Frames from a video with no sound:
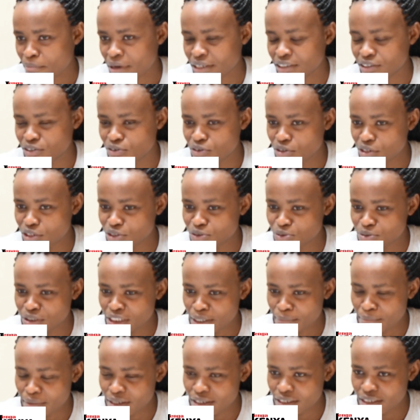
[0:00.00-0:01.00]
But going to
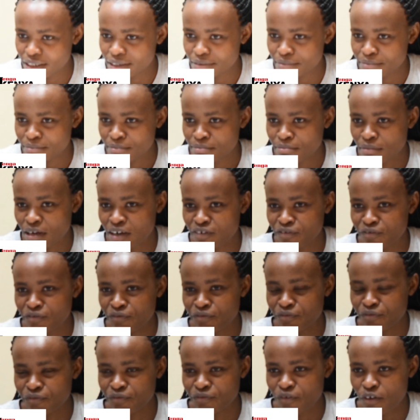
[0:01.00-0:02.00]
Germany,
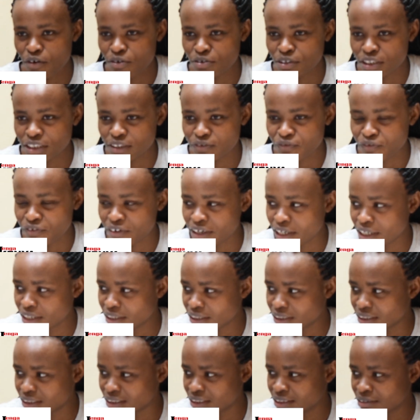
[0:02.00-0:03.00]
I've found
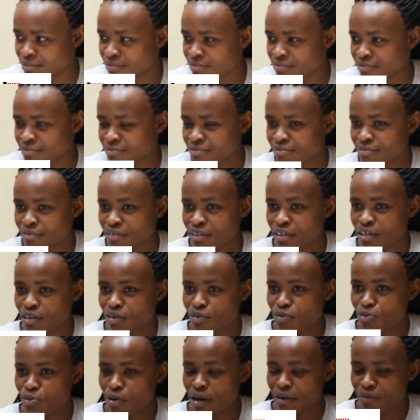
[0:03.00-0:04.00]
friends
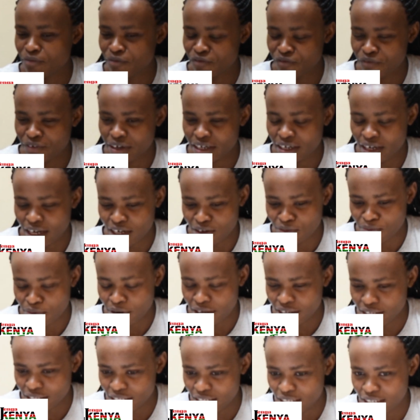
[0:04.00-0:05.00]
who are very
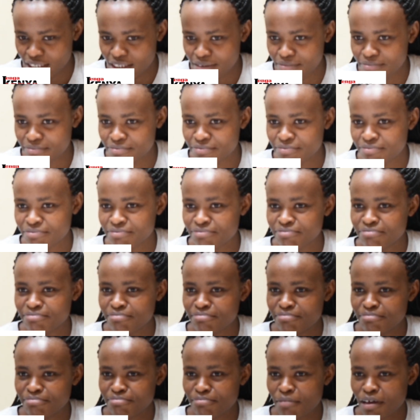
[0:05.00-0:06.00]
hardworking.
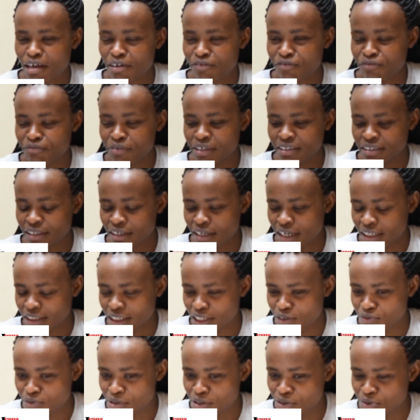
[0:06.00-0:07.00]
I've interacted
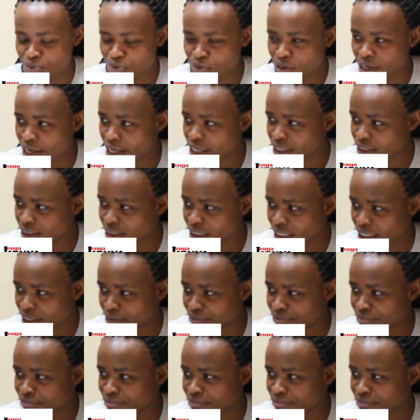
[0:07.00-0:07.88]
with new culture.